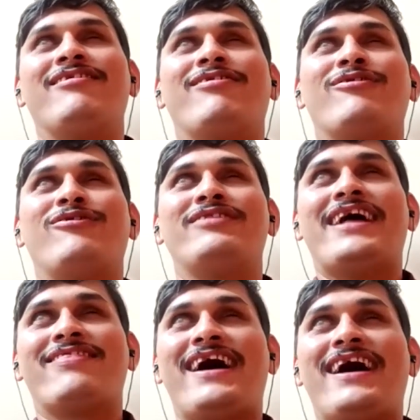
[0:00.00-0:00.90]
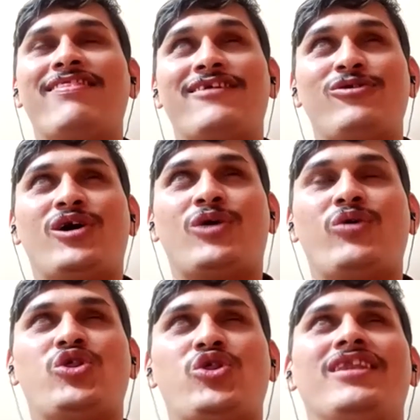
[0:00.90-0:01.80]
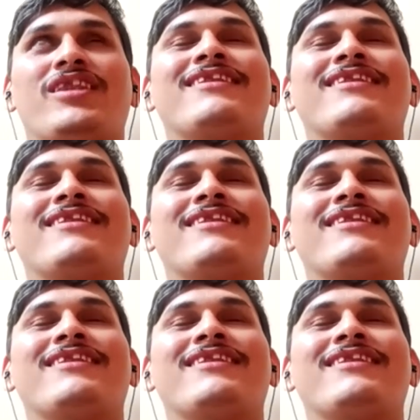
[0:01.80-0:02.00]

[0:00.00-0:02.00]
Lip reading: So that's the answer to your question.